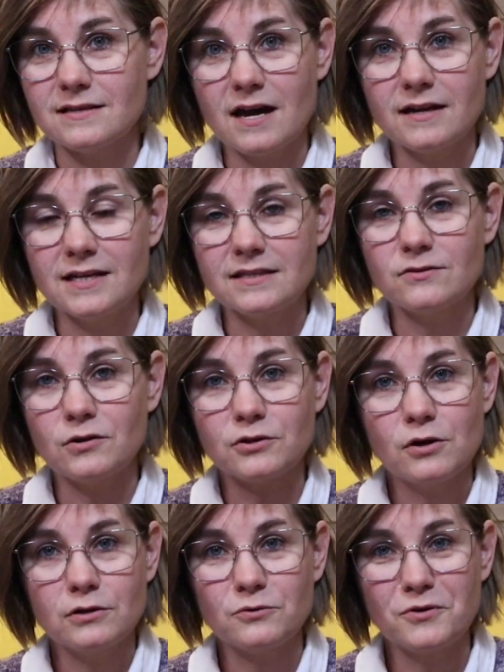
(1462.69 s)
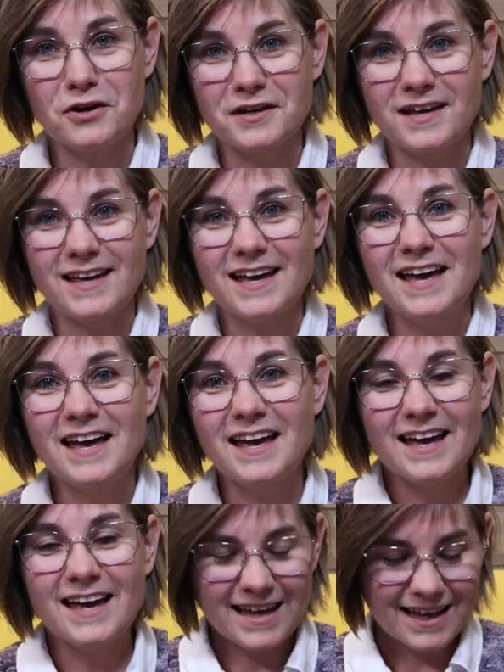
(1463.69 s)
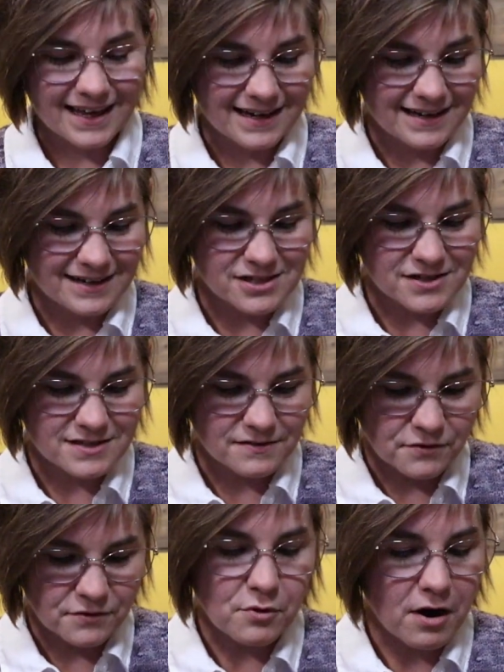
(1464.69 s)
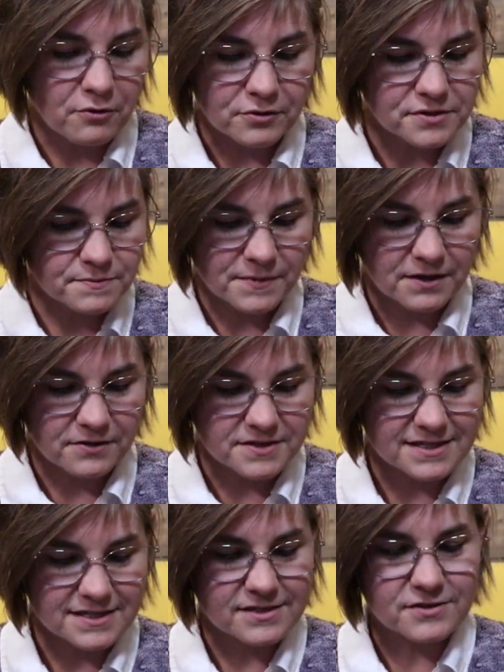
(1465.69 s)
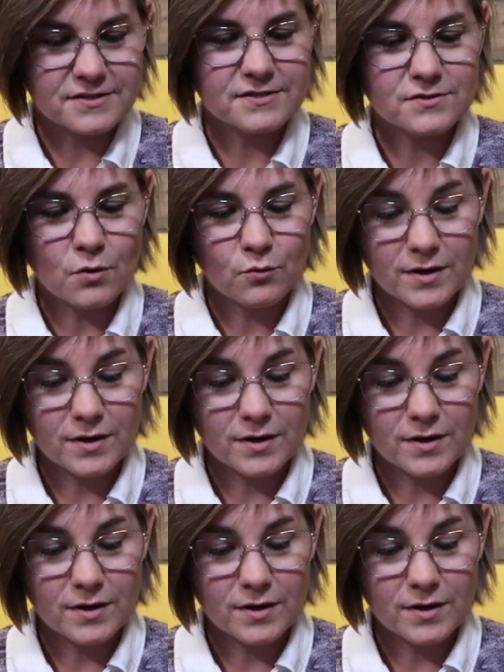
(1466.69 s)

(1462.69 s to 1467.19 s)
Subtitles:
I knit all the color work in just a few hours because it's just so